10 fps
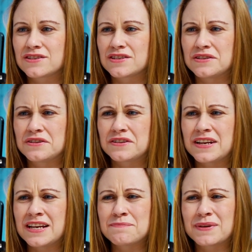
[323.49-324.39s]
to
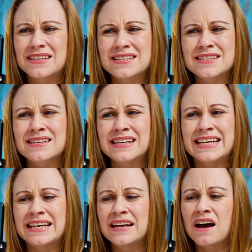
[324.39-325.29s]
green, but this is
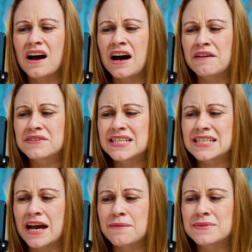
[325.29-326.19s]
gonna,
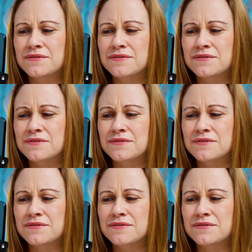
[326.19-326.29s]
oftentimes